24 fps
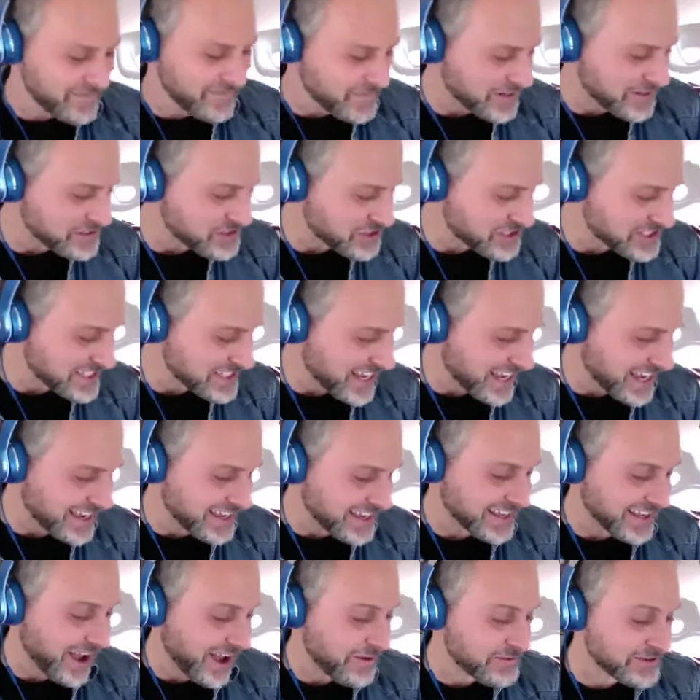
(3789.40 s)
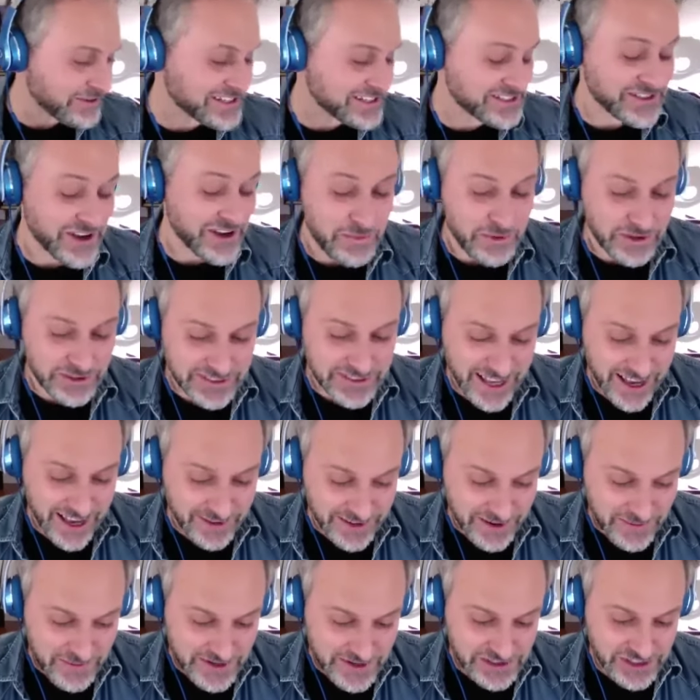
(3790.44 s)
want to just say, I want to double down
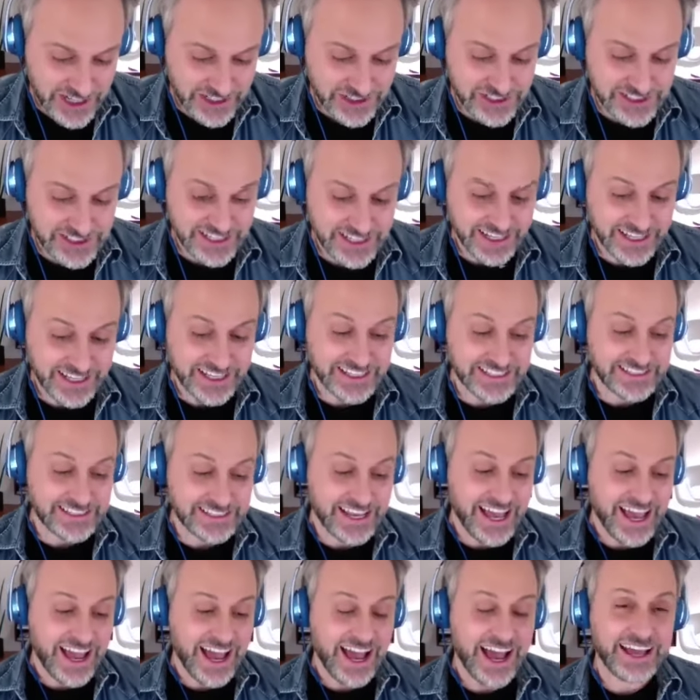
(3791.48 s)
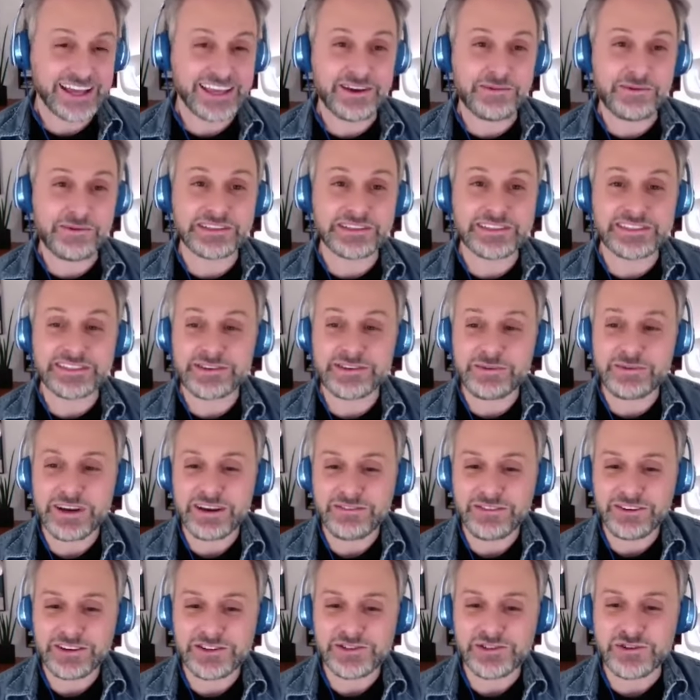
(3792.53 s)
on what Jen just said, because I can't wait to see
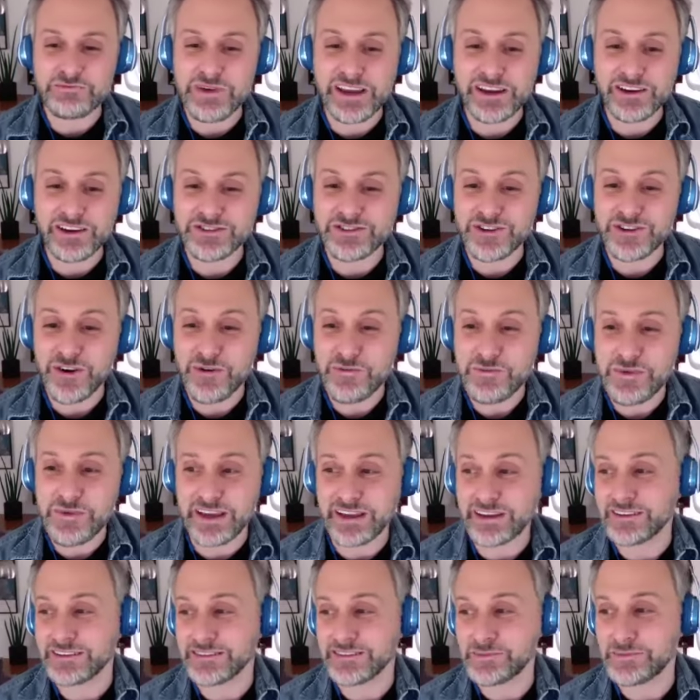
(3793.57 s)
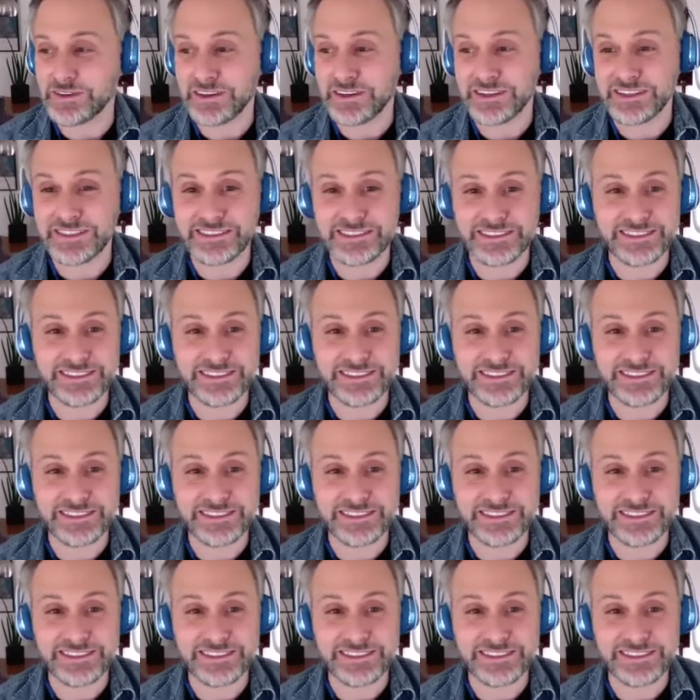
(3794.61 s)
whatever it is you make or don't make. Because